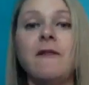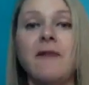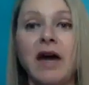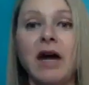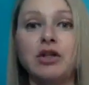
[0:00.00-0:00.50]

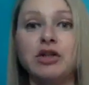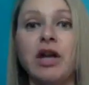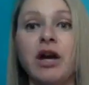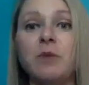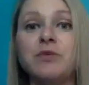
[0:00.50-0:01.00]
that actually
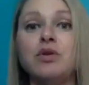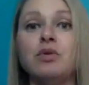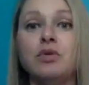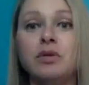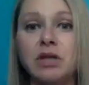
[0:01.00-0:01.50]
help
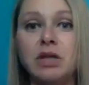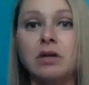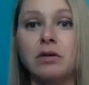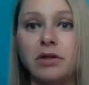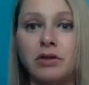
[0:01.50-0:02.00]
to
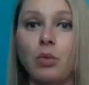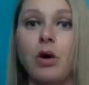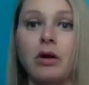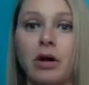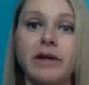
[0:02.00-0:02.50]
decrease the
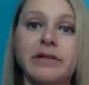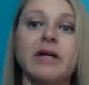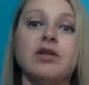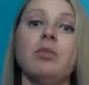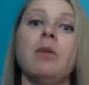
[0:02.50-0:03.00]
water
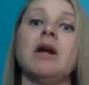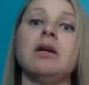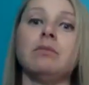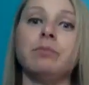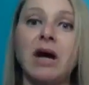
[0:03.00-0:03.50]
content in your
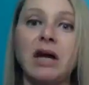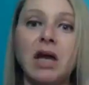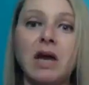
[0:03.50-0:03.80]
body